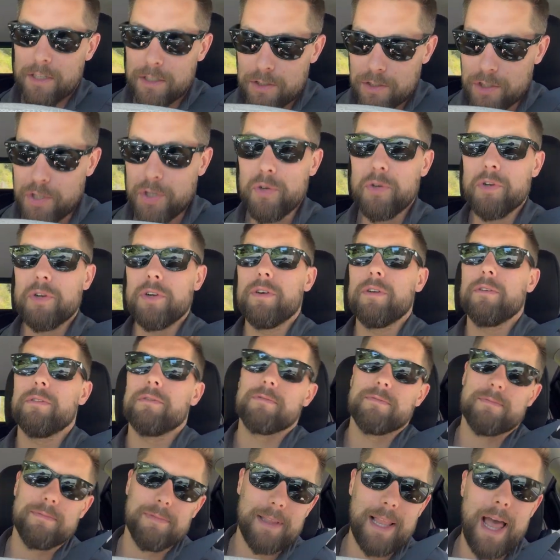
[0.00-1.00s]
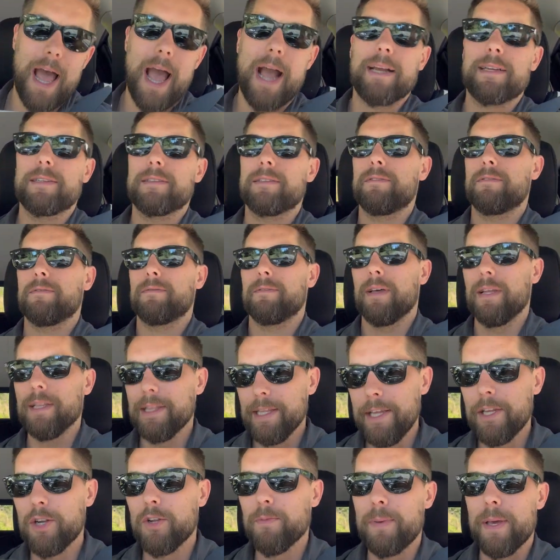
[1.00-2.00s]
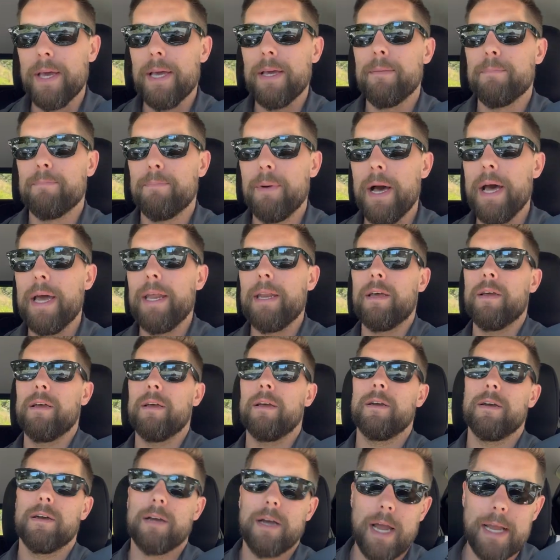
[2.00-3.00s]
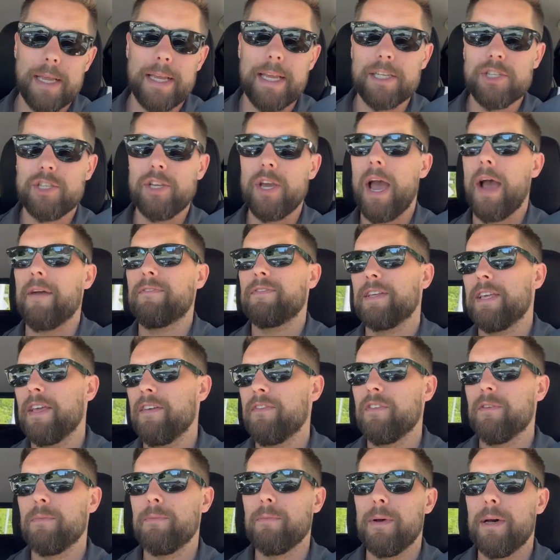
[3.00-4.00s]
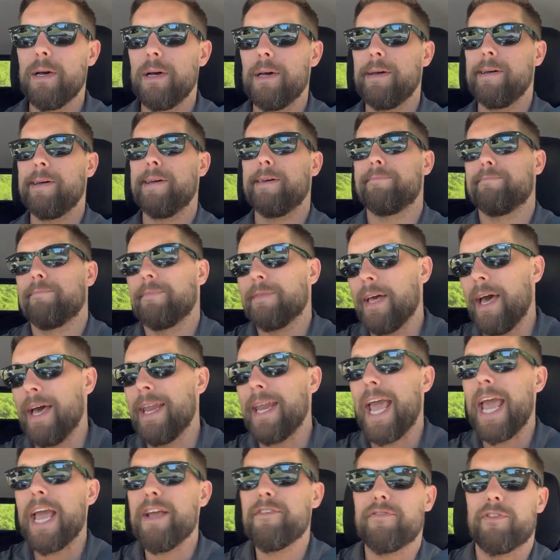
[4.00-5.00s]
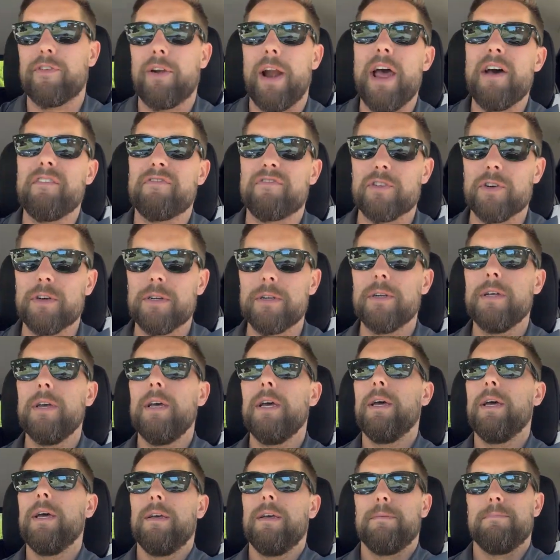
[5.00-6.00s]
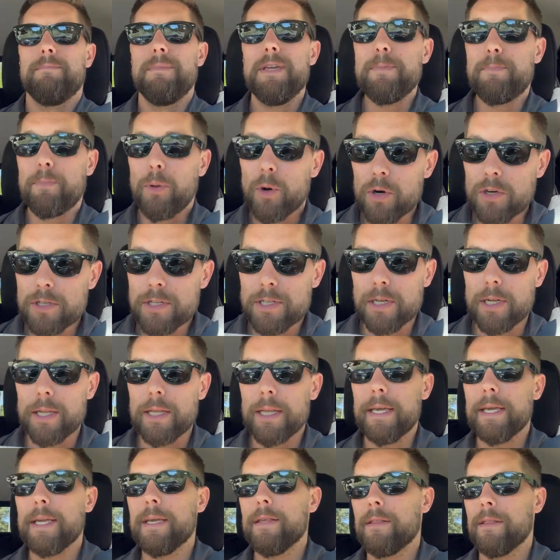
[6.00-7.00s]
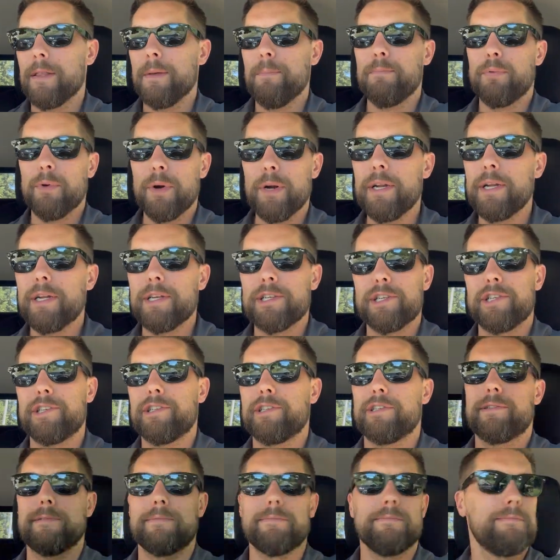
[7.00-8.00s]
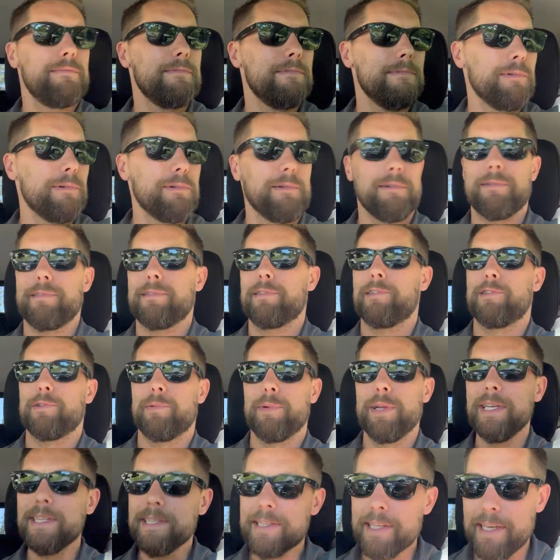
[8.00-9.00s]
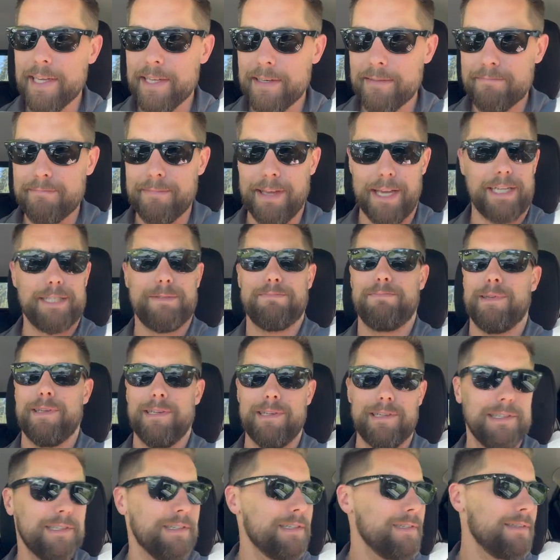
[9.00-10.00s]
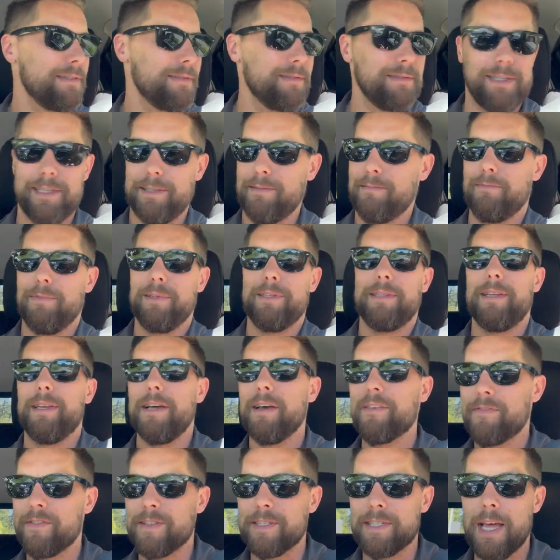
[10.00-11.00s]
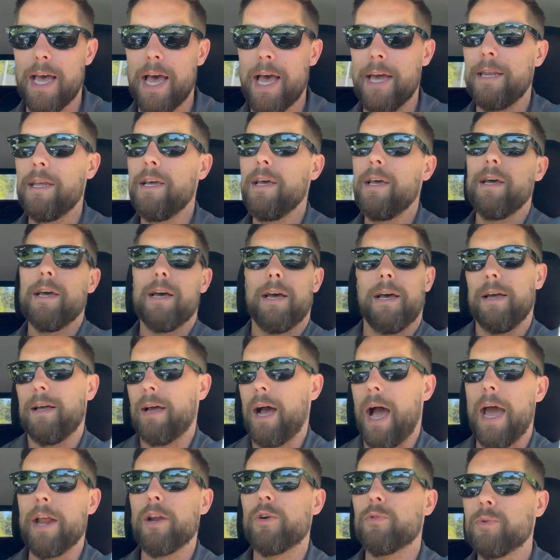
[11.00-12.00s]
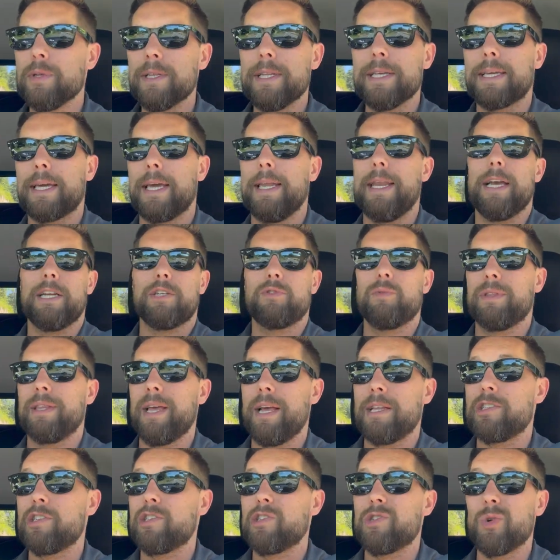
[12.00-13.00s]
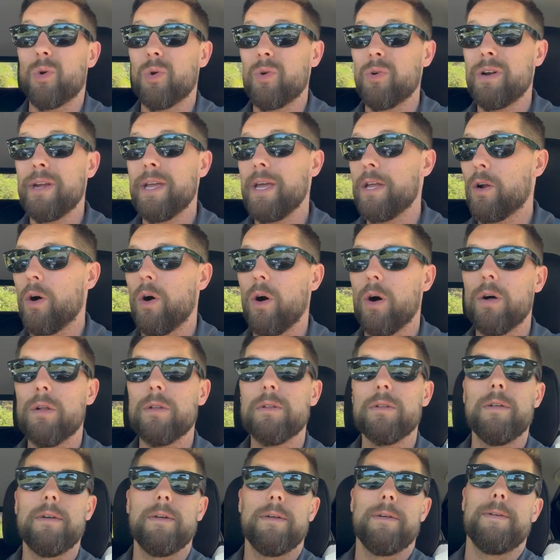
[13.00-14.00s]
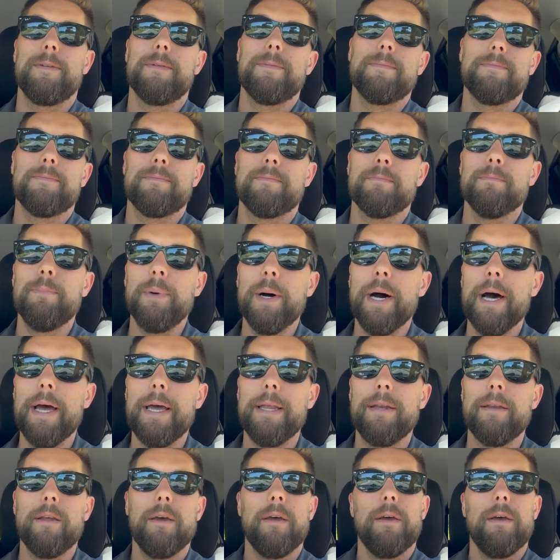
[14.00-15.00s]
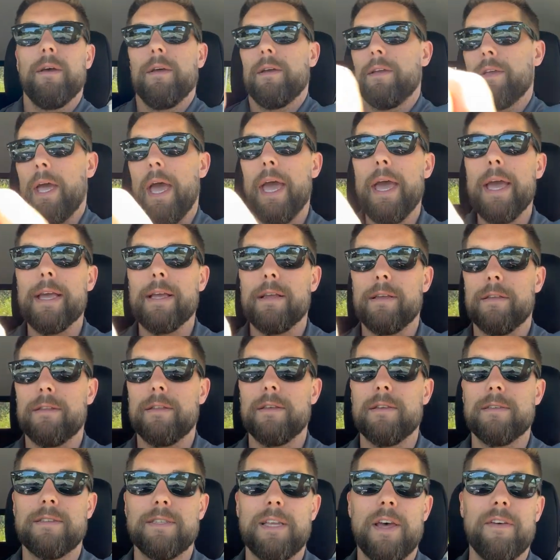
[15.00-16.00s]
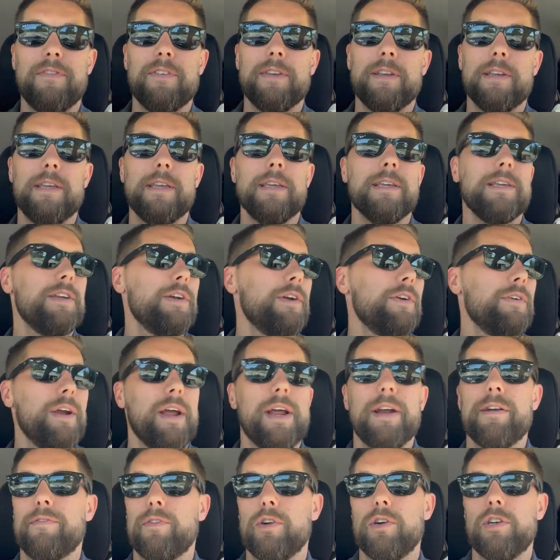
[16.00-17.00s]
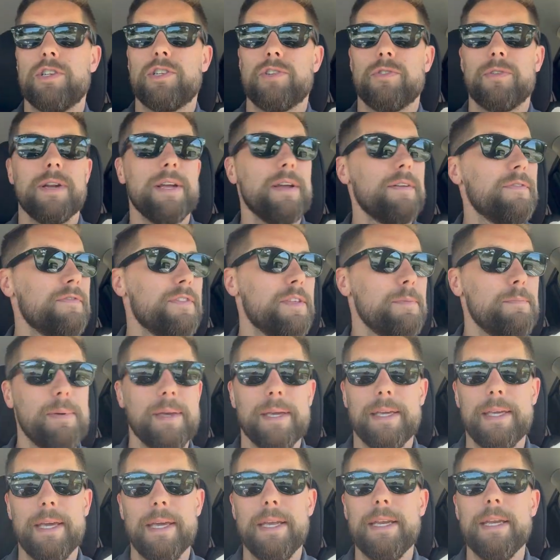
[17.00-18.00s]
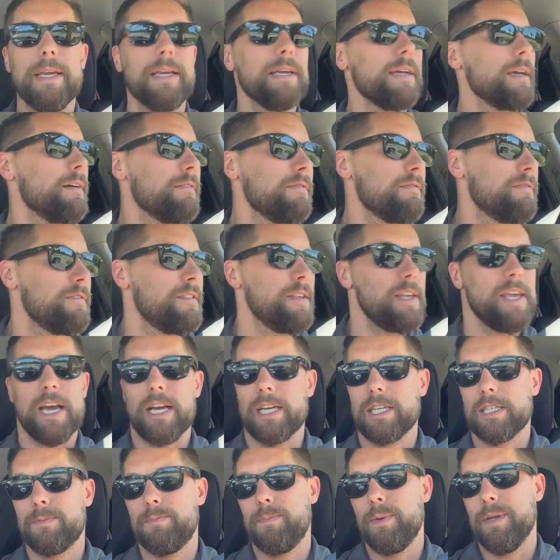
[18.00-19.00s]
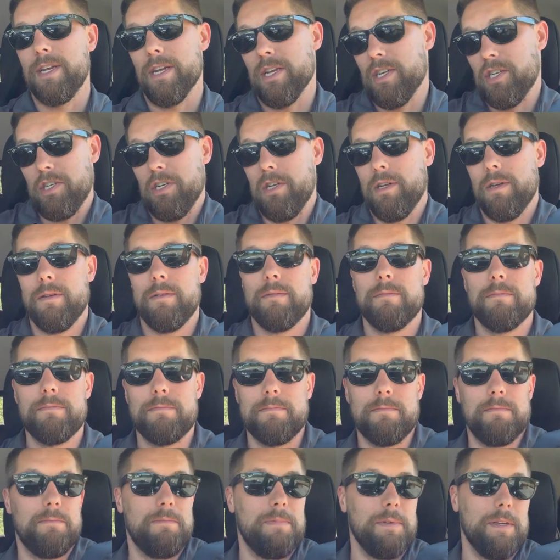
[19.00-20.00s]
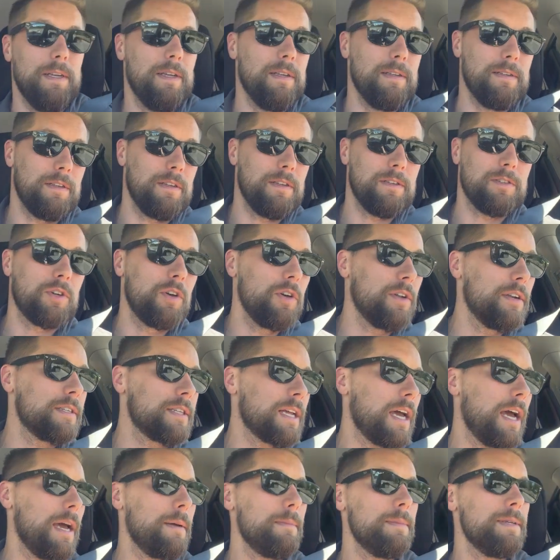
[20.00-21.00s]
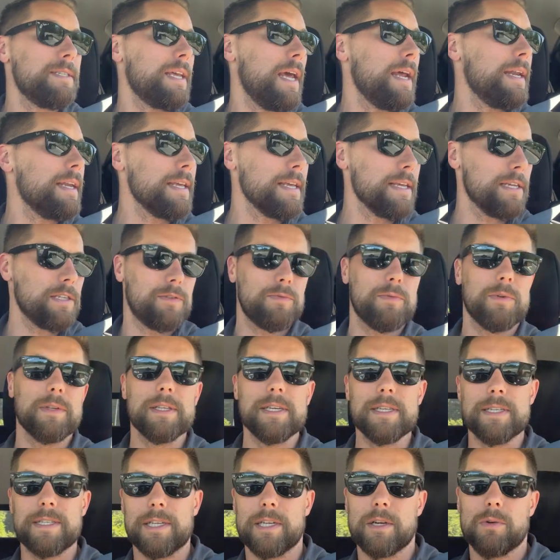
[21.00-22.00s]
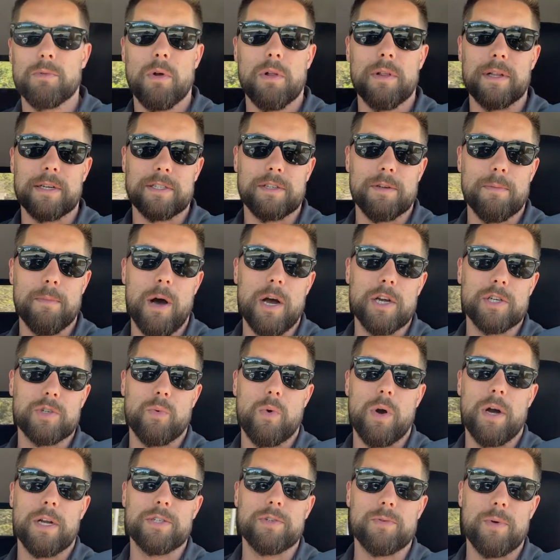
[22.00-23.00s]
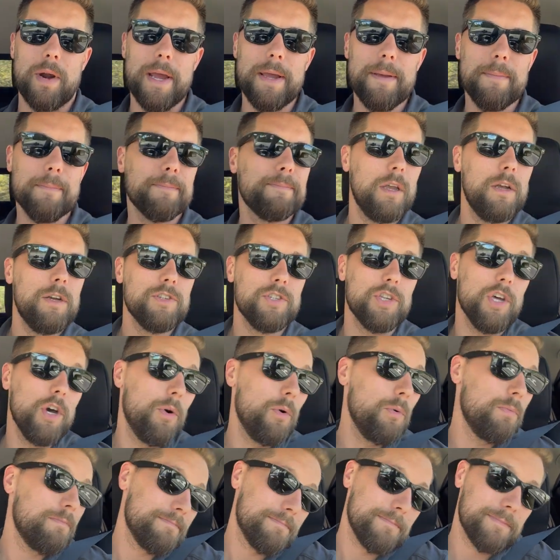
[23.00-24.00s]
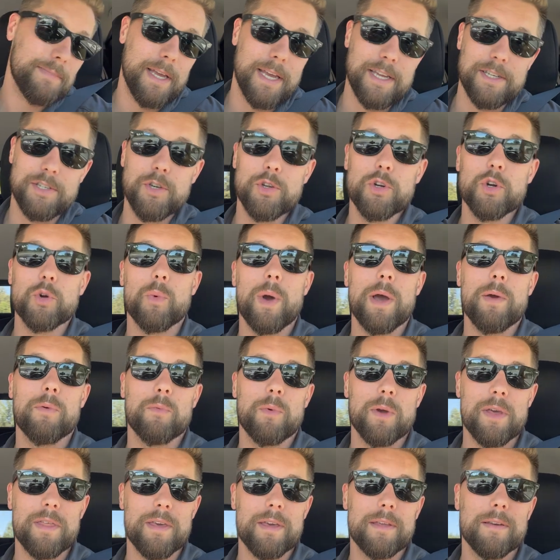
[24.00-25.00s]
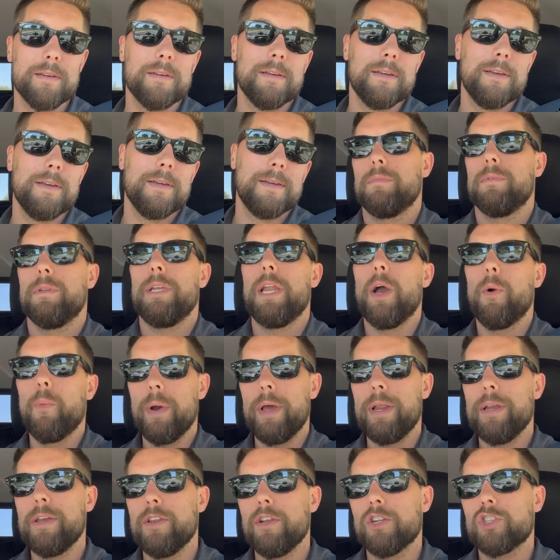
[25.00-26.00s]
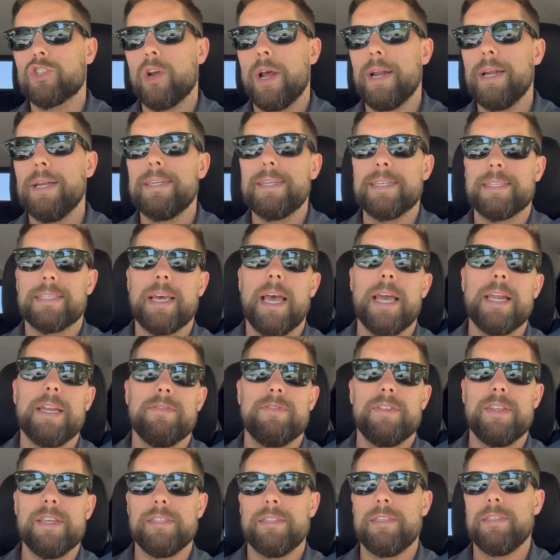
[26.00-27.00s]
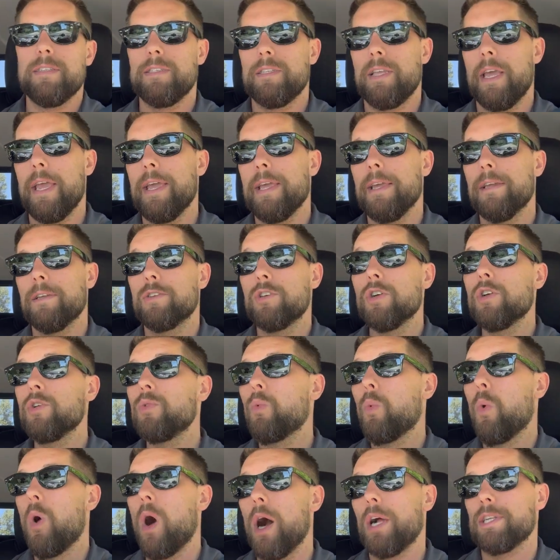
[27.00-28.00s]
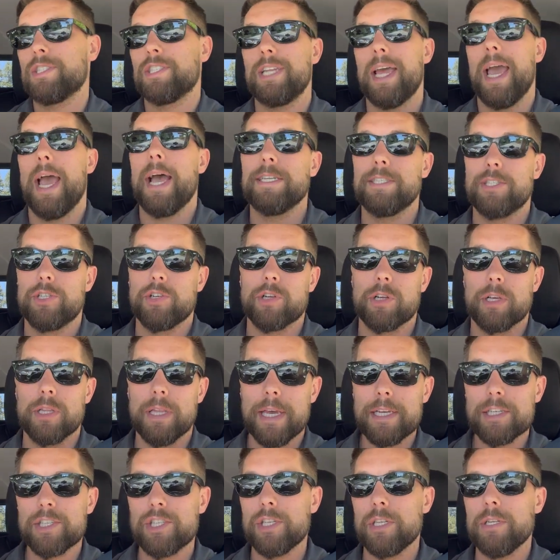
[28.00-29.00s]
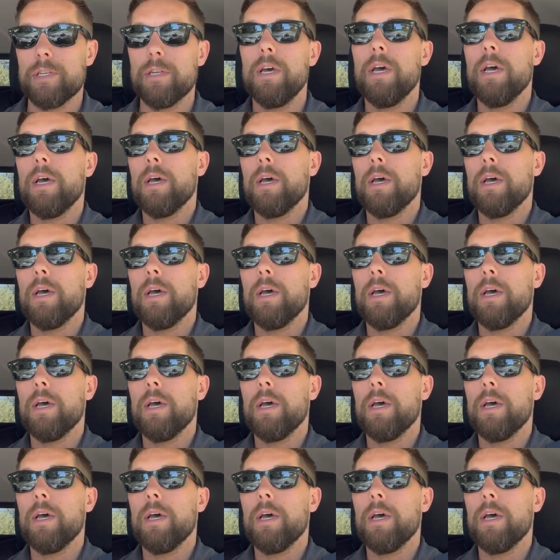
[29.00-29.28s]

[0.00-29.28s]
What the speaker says: Tudor lacks a little bit, but I guess you have to give them an A for effort. Me personally, the British North Greenland expedition, like what the F is that? I don't really connect with that story at all, but hey, the 70 year anniversary of the beginning of the expedition is as good a time as any is releasing a Rolex homage watch, right? So hey, Tudor went with it. Now, when you're trying to decide if this is a good watch to add to your collection,